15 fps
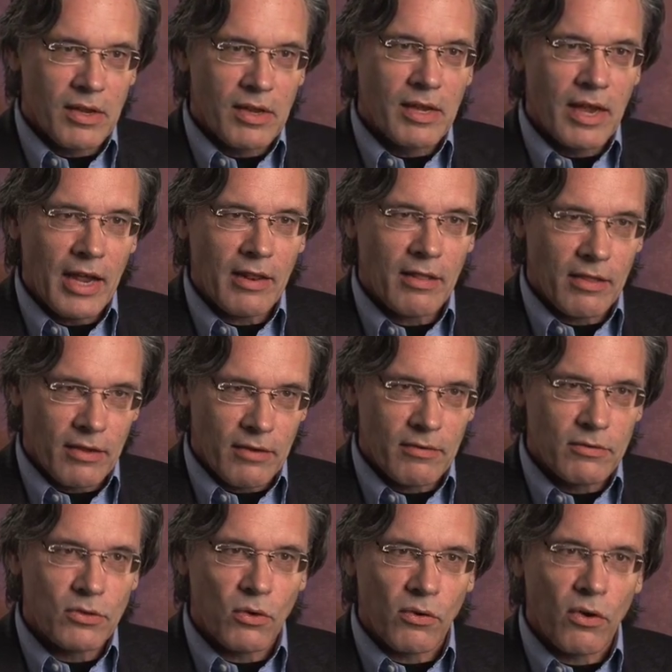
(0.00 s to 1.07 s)
get the
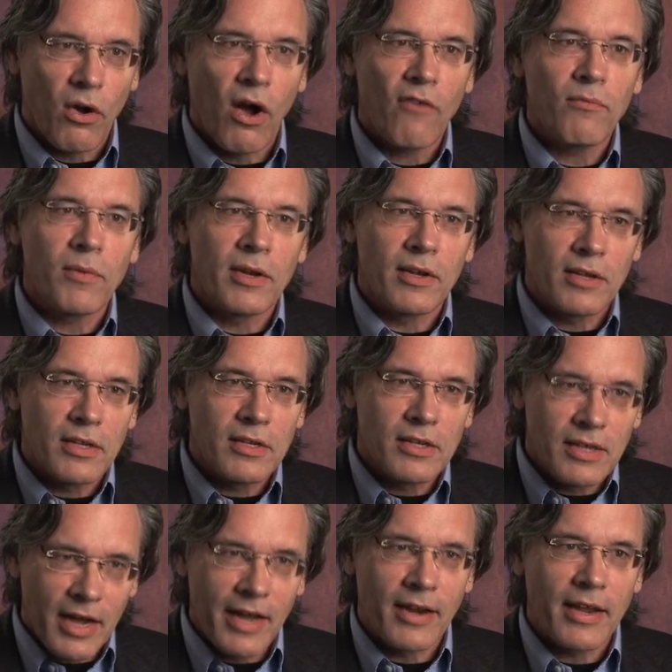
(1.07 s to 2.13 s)
sort of Kauffman
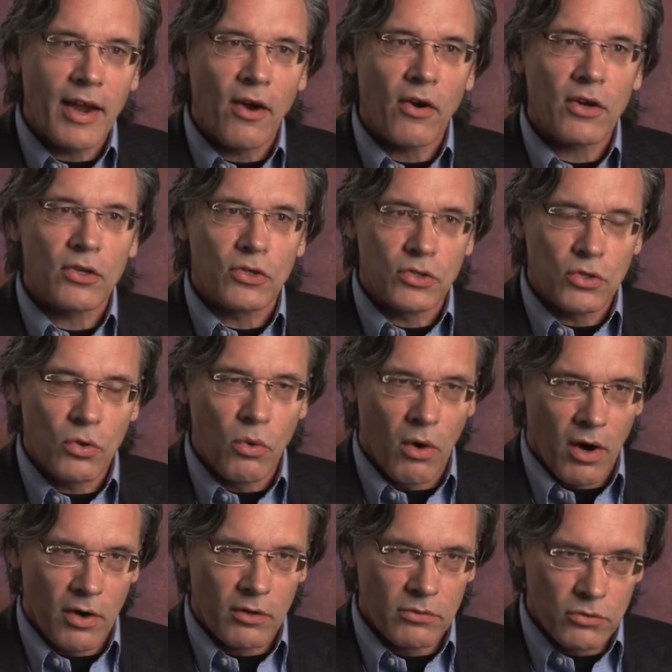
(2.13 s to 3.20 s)
kind of characters who
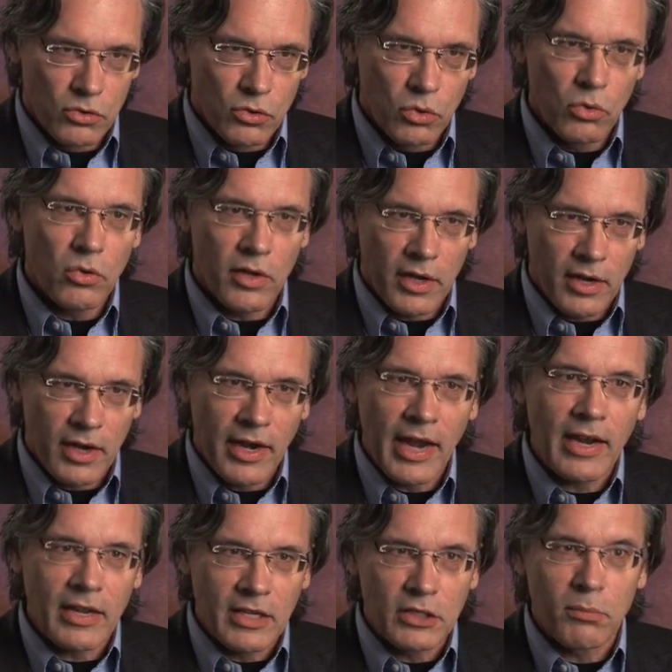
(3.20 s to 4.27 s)
are truly
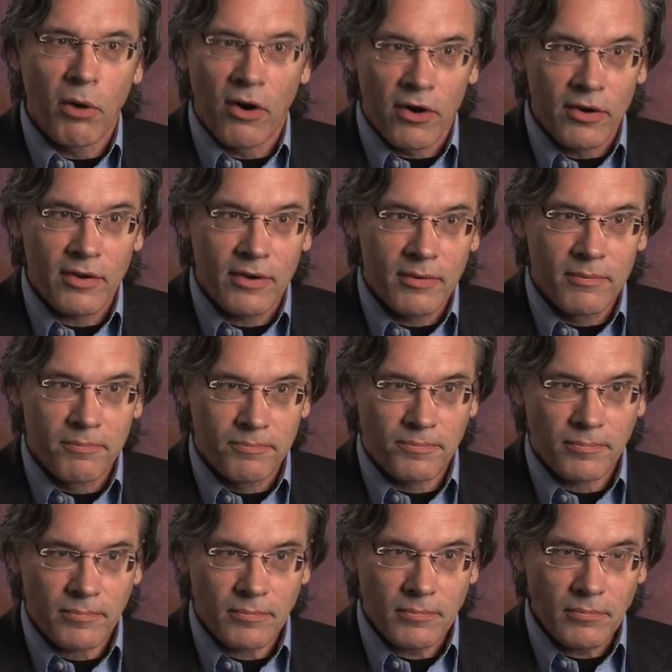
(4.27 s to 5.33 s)
innately smart,
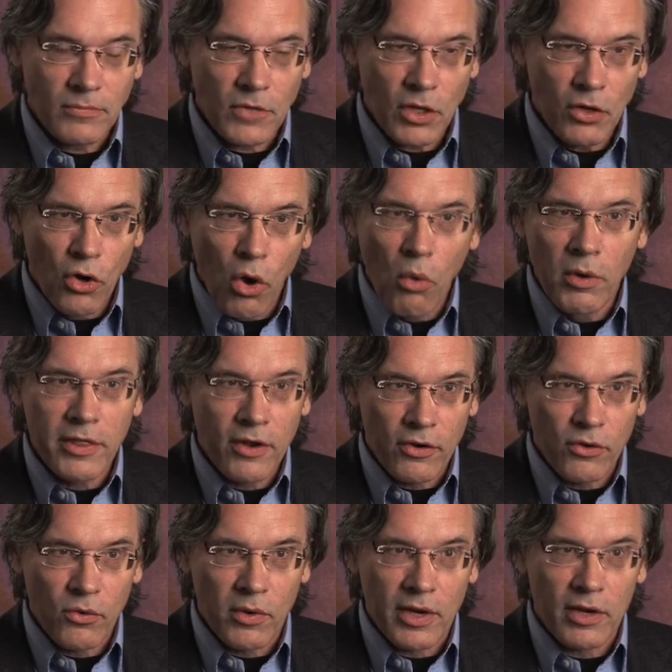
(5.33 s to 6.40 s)
know what they're
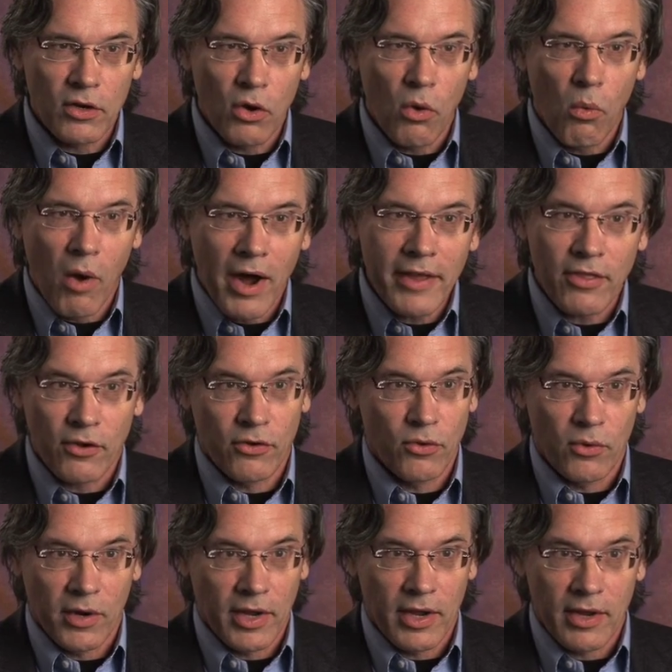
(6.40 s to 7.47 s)
doing, know why they're
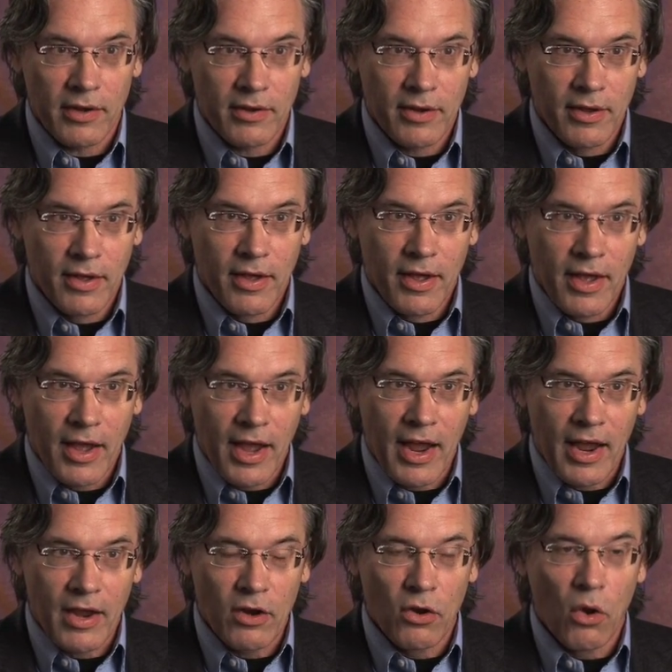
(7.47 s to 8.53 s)
doing it,
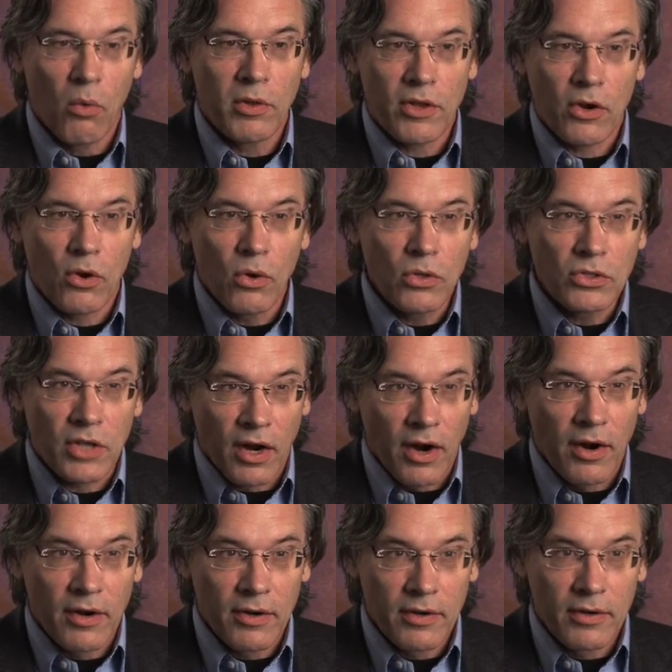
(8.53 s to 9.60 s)
and know what their goals
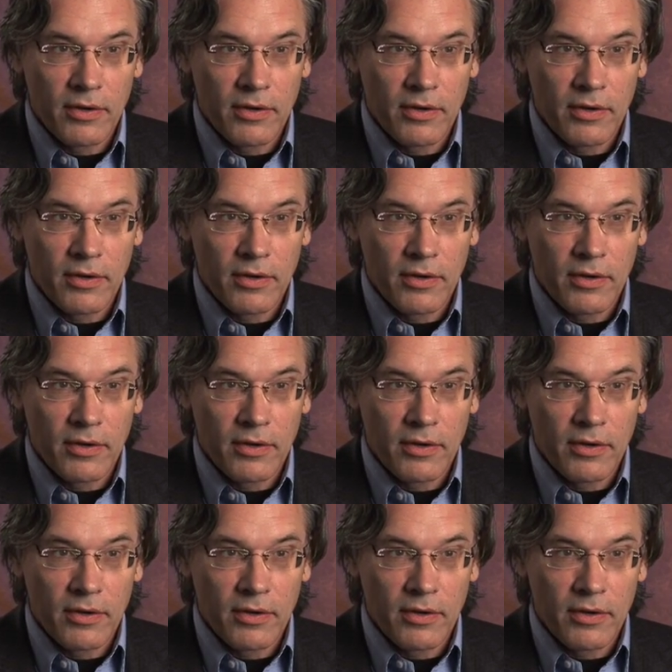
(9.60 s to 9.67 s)
are,